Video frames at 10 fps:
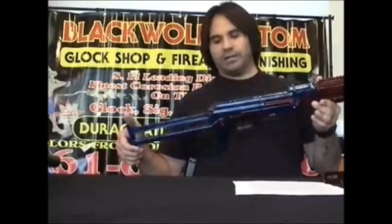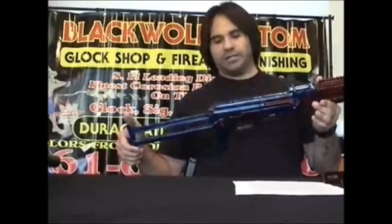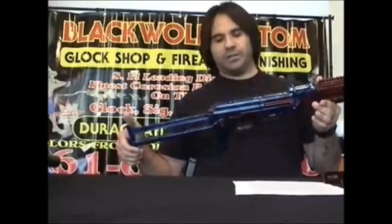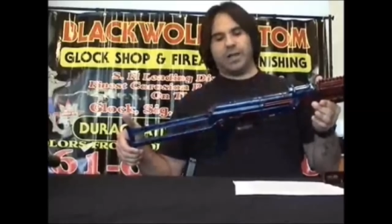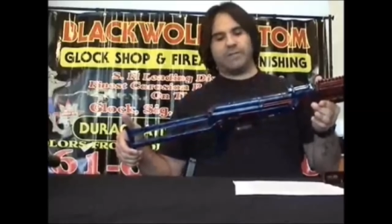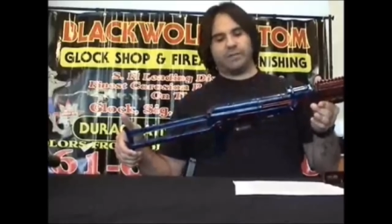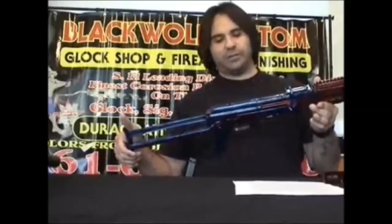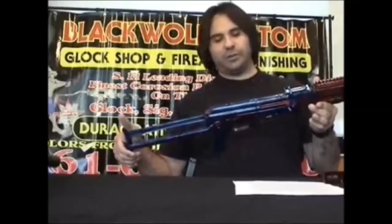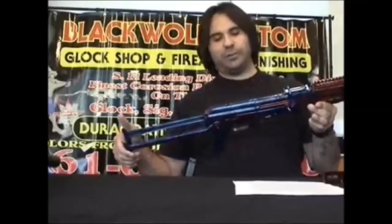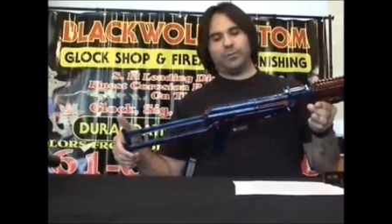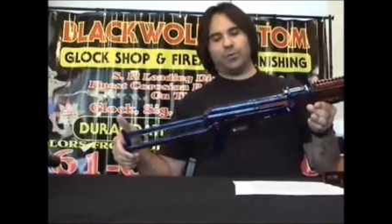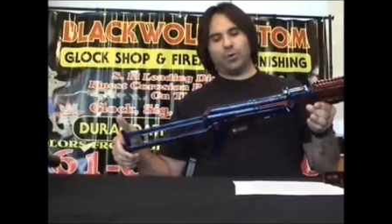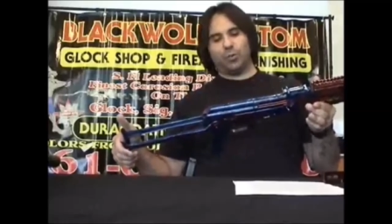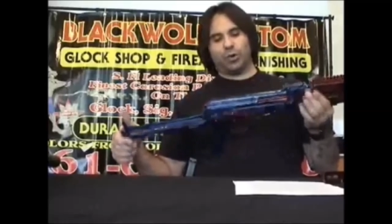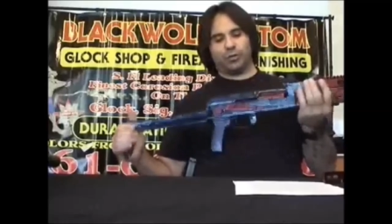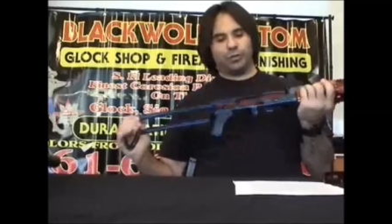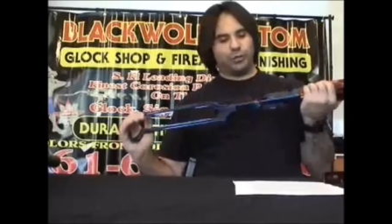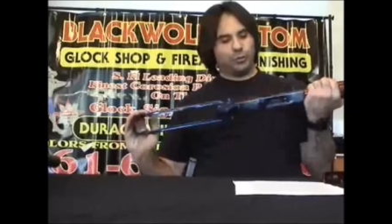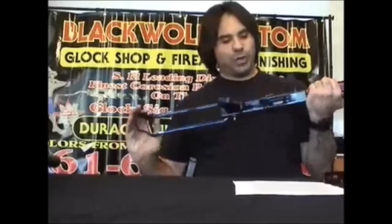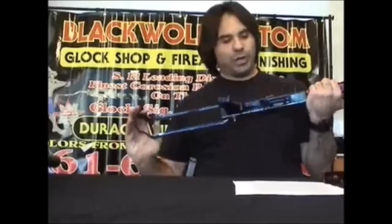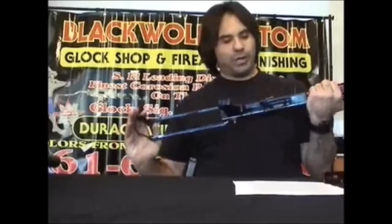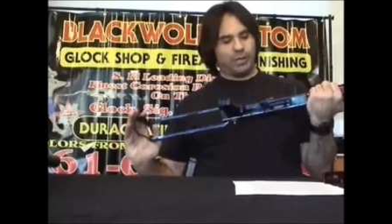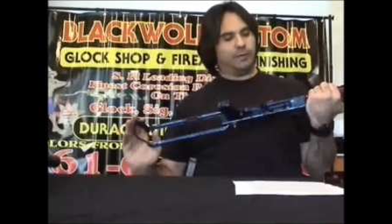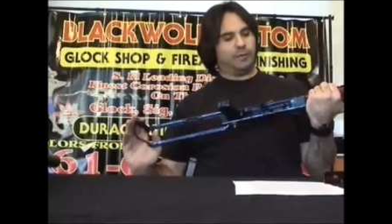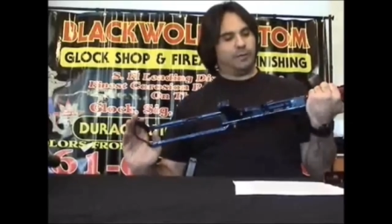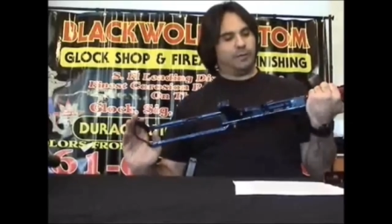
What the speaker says: I still have a little bit more work to do on it,